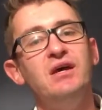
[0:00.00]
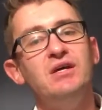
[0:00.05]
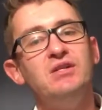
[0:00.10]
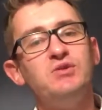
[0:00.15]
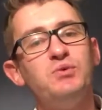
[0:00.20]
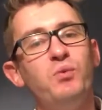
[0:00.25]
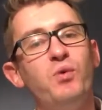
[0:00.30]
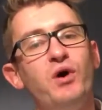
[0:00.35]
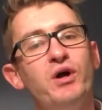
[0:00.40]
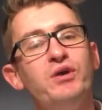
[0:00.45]

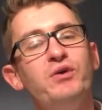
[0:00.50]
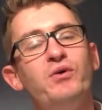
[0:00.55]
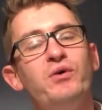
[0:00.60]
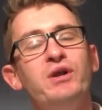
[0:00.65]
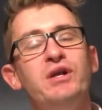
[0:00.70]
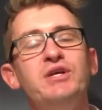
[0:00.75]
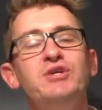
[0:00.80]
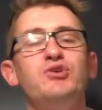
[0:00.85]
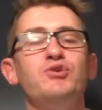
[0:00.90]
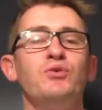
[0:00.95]
to what your
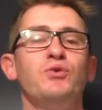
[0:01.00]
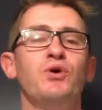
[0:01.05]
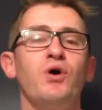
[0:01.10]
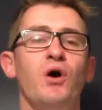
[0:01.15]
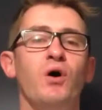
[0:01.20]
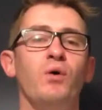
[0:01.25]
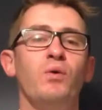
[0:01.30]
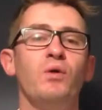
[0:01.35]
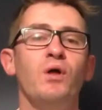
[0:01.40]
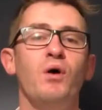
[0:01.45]
initial
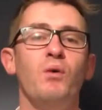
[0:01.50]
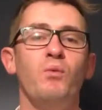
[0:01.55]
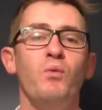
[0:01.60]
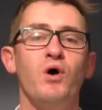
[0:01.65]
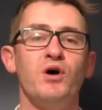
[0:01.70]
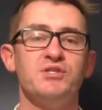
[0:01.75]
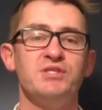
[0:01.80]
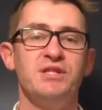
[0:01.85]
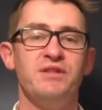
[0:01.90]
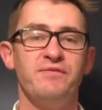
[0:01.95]
goal
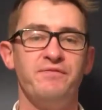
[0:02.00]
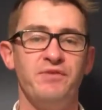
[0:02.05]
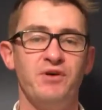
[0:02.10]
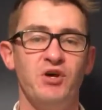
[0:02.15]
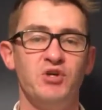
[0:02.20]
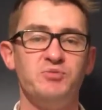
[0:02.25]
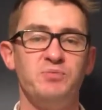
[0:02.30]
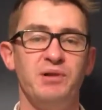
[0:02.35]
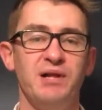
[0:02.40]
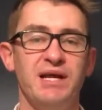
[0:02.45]
was in the
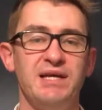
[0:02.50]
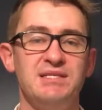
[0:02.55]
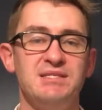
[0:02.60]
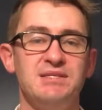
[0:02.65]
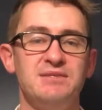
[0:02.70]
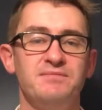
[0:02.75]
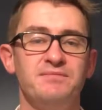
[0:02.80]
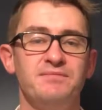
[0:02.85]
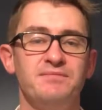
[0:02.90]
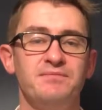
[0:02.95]
first place.